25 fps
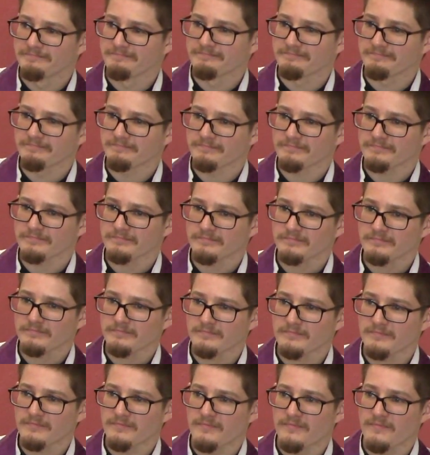
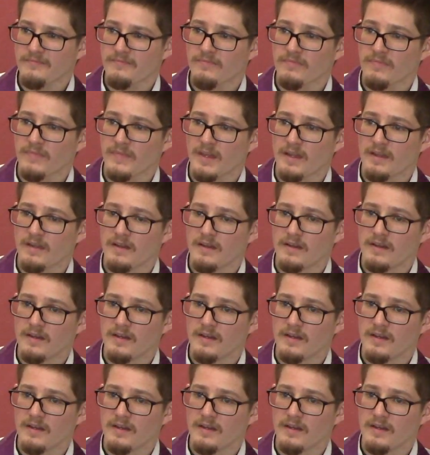Nothing is said.